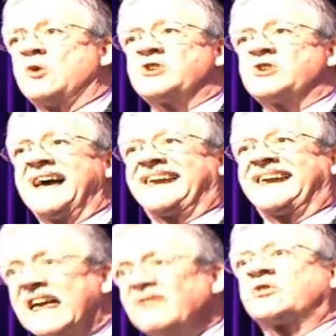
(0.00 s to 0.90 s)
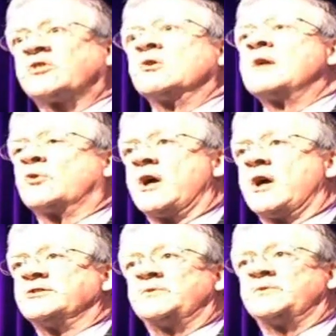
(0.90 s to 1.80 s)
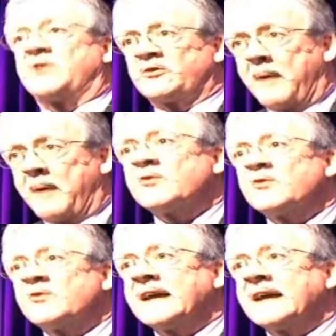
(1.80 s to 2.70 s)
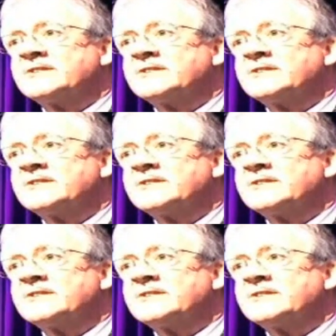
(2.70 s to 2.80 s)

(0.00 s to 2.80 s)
against a referendum, despite the fact,